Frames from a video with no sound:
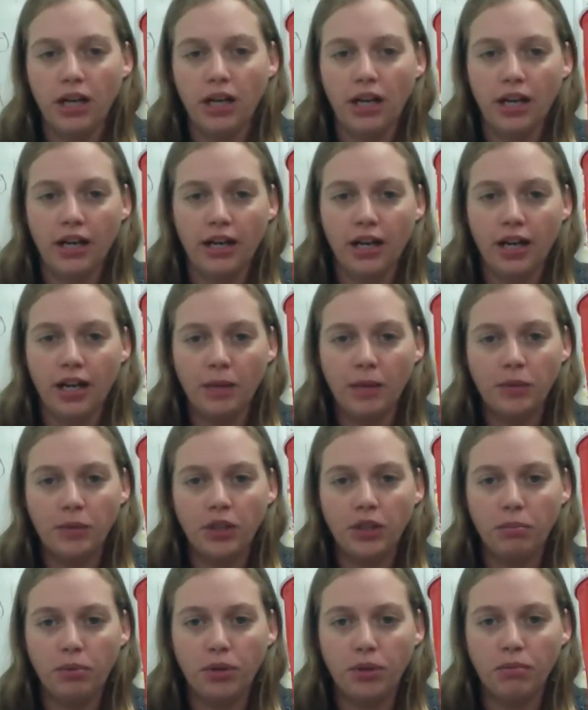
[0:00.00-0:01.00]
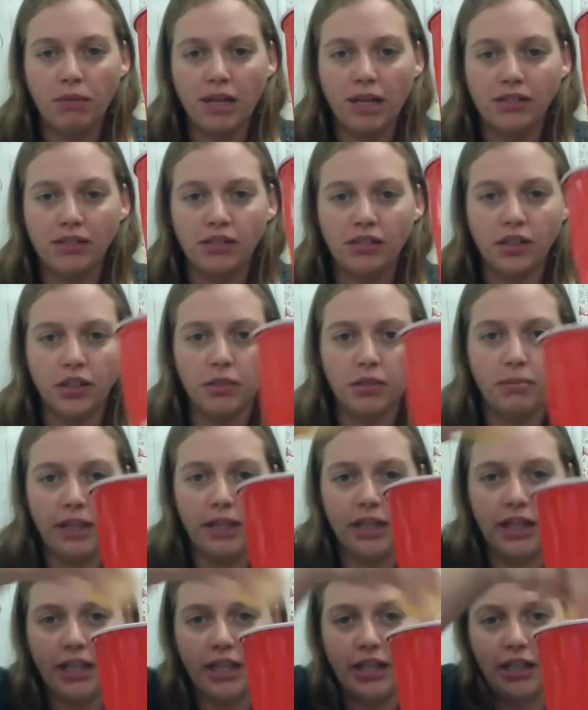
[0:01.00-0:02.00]
and I'm going to put my syrup
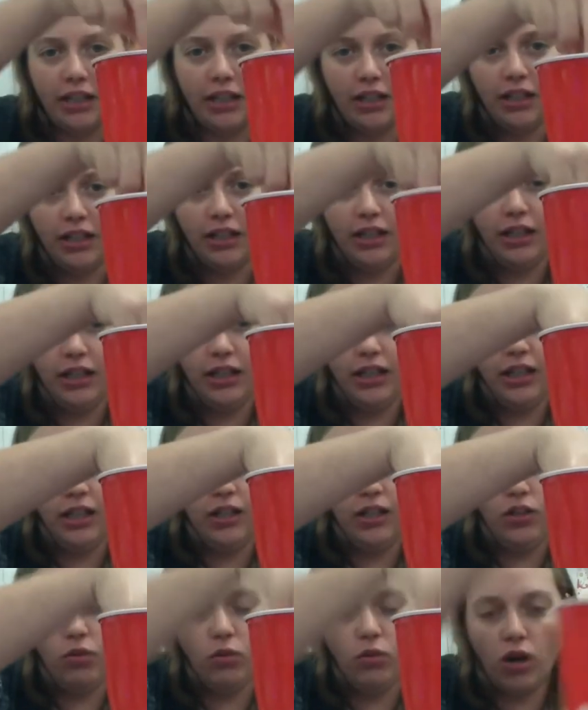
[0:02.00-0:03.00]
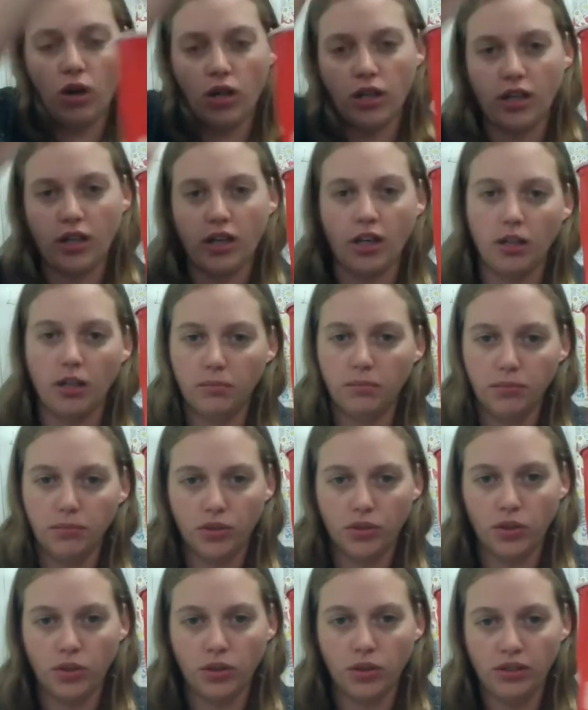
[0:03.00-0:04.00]
egg in the water cup.
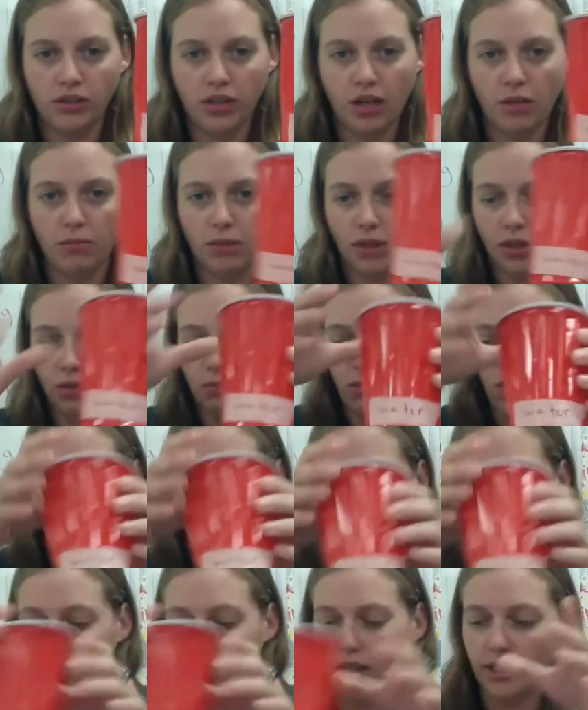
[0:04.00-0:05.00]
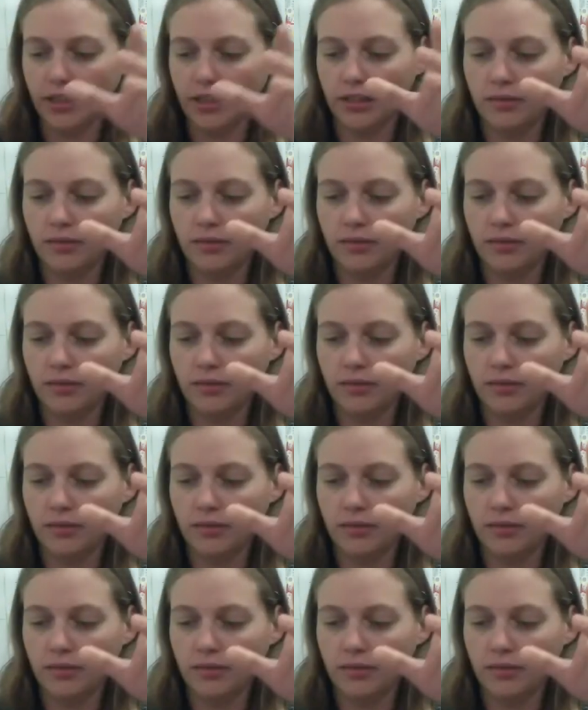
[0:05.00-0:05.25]
So it's now become my water egg.